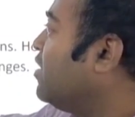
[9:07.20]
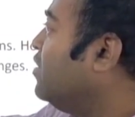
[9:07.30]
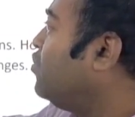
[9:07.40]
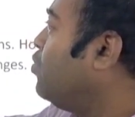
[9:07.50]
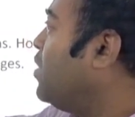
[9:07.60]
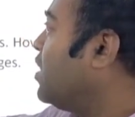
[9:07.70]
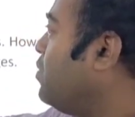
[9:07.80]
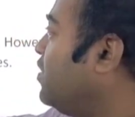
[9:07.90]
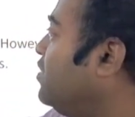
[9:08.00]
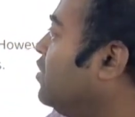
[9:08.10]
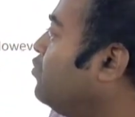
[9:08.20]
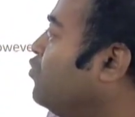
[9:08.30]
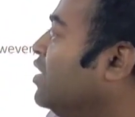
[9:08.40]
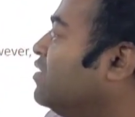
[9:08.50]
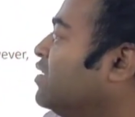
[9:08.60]
battery, supercapacitor,
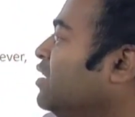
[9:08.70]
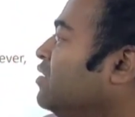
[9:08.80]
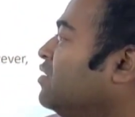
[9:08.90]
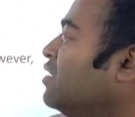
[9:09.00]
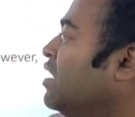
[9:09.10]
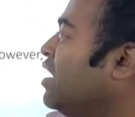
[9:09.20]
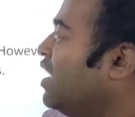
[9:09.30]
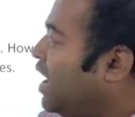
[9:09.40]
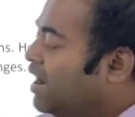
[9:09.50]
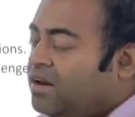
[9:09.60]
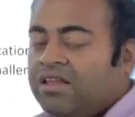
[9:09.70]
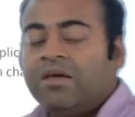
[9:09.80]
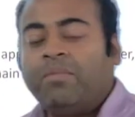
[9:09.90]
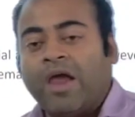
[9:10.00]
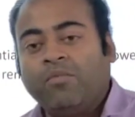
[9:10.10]
fuel cells, and in
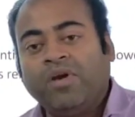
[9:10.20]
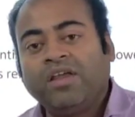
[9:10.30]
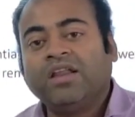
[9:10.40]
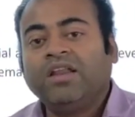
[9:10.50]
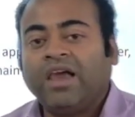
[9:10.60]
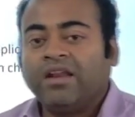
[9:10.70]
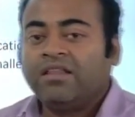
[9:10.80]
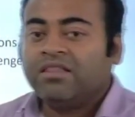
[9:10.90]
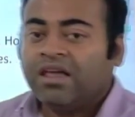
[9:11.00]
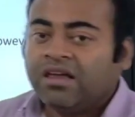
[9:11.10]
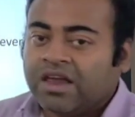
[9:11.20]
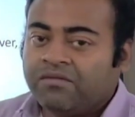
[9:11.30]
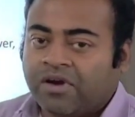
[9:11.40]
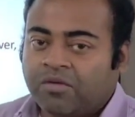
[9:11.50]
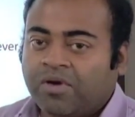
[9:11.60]
the biomedical and in the
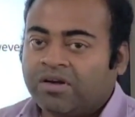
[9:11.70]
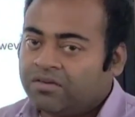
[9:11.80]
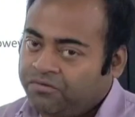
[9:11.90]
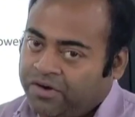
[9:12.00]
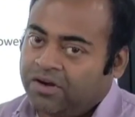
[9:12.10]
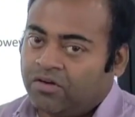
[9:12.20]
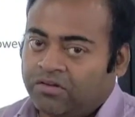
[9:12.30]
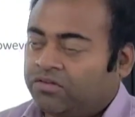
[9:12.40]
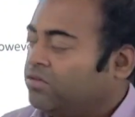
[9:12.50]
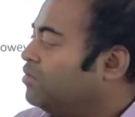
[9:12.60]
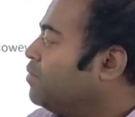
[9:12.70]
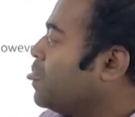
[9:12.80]
environmental field also.